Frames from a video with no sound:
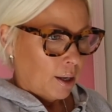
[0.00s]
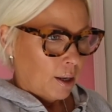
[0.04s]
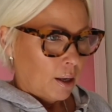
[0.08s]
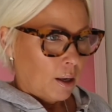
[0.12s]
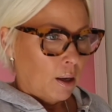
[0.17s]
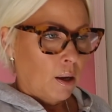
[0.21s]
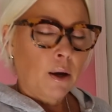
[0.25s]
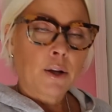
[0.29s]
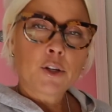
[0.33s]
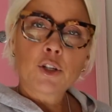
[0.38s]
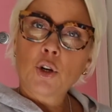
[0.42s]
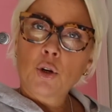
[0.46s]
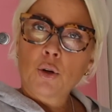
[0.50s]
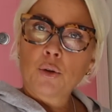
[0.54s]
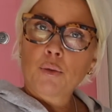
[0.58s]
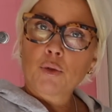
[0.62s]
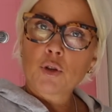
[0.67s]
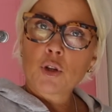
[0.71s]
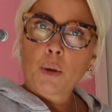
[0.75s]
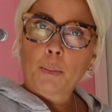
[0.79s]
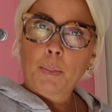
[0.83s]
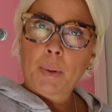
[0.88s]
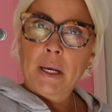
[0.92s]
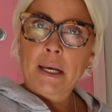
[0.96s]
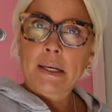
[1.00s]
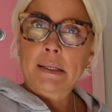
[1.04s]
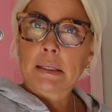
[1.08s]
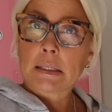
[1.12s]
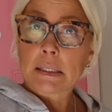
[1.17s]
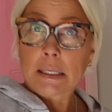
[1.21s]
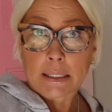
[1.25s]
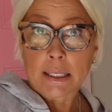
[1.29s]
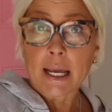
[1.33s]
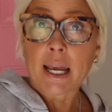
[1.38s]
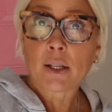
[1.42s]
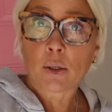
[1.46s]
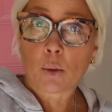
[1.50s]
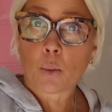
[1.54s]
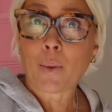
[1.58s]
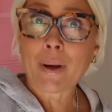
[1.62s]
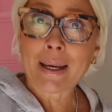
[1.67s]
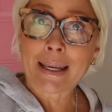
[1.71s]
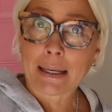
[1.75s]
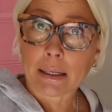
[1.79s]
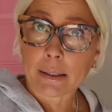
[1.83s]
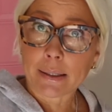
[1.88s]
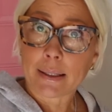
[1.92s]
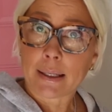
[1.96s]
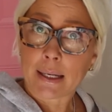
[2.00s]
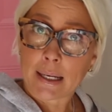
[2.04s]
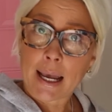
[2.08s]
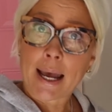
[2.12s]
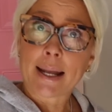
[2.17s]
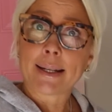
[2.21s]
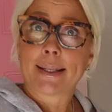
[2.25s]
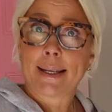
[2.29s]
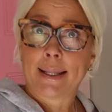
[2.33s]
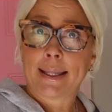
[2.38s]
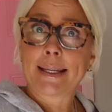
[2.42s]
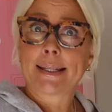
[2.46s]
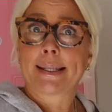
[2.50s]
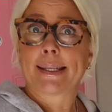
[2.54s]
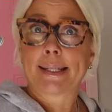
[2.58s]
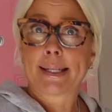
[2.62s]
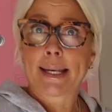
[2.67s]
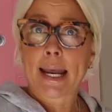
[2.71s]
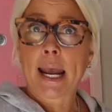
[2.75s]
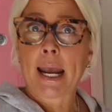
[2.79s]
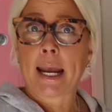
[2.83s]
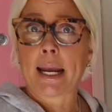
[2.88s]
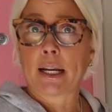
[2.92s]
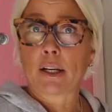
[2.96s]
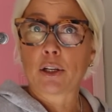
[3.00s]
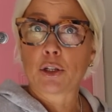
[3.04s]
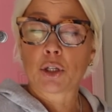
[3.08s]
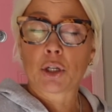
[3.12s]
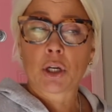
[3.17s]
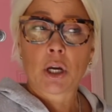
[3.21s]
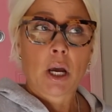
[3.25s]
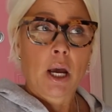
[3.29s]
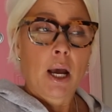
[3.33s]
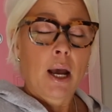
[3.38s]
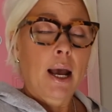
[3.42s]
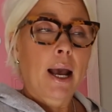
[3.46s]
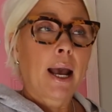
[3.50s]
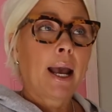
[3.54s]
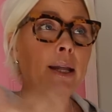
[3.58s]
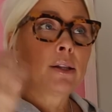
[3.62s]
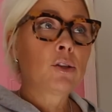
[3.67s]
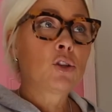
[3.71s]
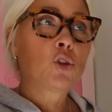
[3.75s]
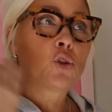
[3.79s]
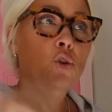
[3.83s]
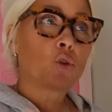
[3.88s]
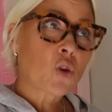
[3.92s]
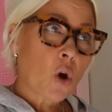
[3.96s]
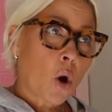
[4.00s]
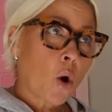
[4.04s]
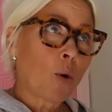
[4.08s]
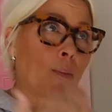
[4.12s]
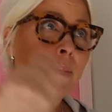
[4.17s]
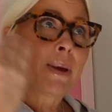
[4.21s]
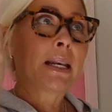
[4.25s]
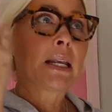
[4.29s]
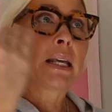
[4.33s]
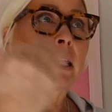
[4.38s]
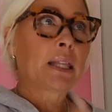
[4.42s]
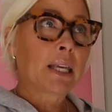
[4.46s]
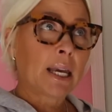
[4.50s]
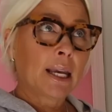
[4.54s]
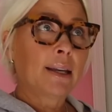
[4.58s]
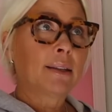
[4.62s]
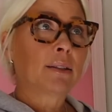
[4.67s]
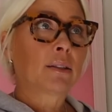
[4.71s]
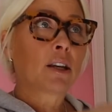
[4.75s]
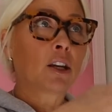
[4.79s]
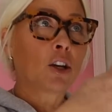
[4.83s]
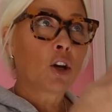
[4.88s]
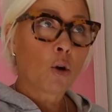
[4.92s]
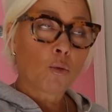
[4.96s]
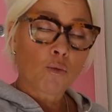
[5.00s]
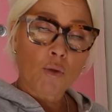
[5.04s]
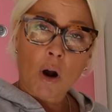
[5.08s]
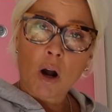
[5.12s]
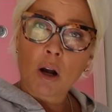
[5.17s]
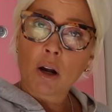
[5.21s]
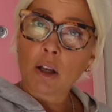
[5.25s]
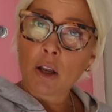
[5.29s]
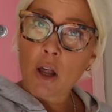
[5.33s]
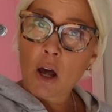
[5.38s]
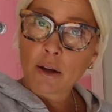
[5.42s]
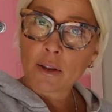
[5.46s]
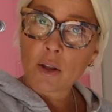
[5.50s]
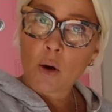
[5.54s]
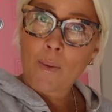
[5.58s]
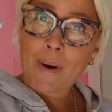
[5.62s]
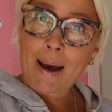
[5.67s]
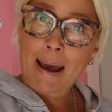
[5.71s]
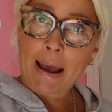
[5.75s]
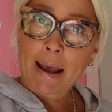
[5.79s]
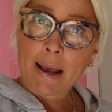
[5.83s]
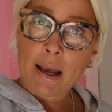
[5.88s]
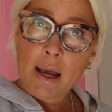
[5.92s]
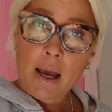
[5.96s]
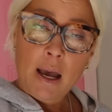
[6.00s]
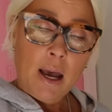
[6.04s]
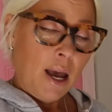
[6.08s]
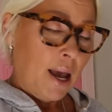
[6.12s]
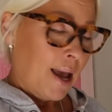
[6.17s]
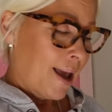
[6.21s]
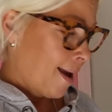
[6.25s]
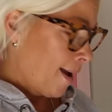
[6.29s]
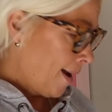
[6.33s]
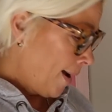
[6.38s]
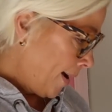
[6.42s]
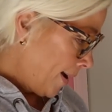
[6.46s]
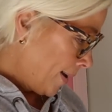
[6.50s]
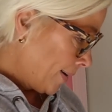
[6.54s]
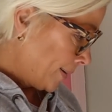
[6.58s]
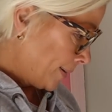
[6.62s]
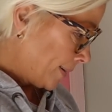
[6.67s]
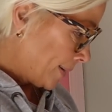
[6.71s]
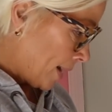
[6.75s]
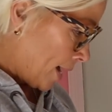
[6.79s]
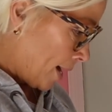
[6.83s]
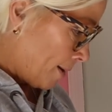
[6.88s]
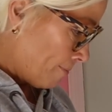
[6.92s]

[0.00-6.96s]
on your pieces. It takes weeks to get to this stage, and so many things can go wrong along the way, and